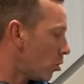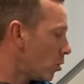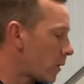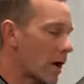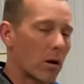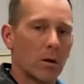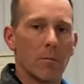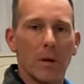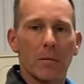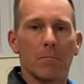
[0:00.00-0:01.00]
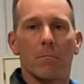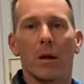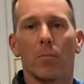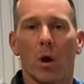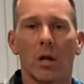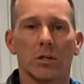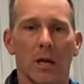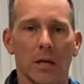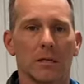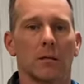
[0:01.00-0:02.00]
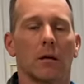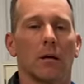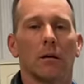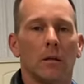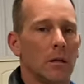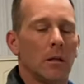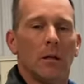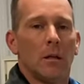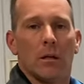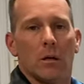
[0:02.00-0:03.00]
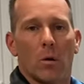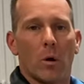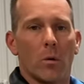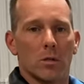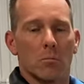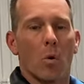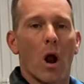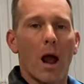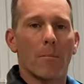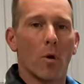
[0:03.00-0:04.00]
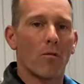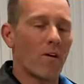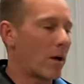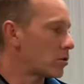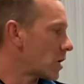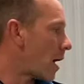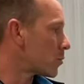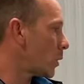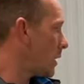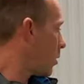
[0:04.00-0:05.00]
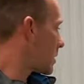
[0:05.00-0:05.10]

and we got onto big, big projects, uh, you know, it was some more high profile jobs. We noticed